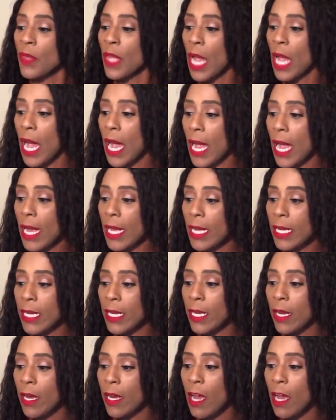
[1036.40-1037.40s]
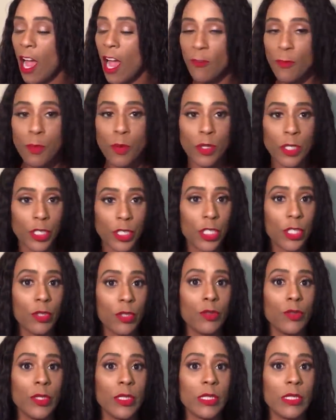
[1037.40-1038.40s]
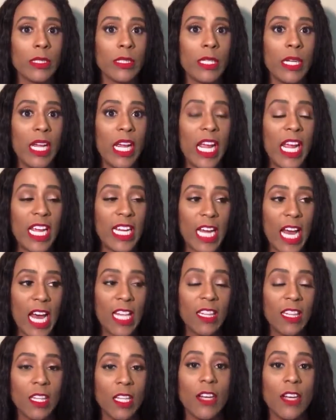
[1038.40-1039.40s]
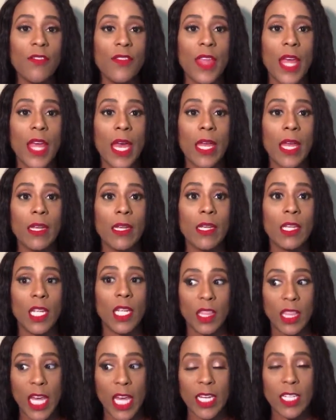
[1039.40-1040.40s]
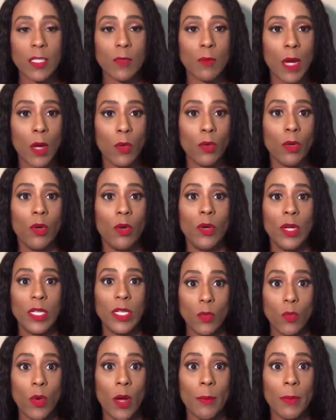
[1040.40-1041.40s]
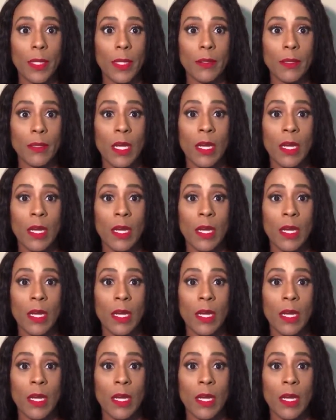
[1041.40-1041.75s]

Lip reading: I have born children, and I love that is my role as a woman.